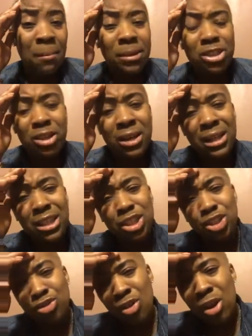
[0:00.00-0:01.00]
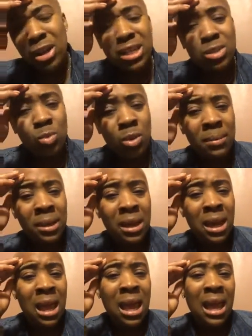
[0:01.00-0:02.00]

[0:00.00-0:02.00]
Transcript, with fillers: but you're not the strongest woman,